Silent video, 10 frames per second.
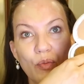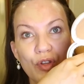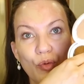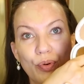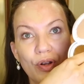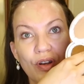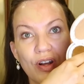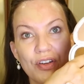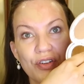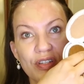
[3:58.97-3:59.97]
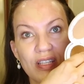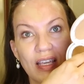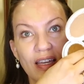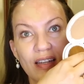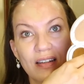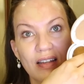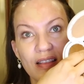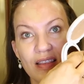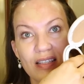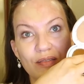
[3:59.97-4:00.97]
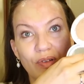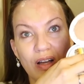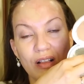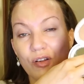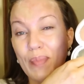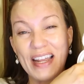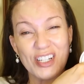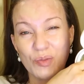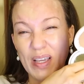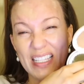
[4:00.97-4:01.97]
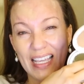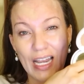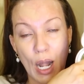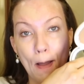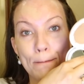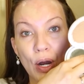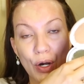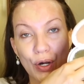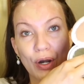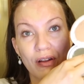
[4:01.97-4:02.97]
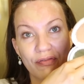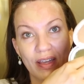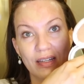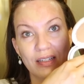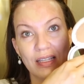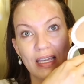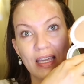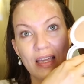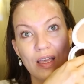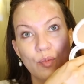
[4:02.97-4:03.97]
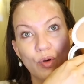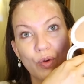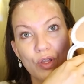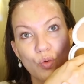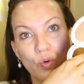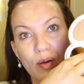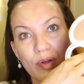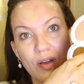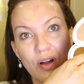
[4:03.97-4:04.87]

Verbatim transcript: then when you put it on your skin, and this color matches my skin perfectly, but when you rub it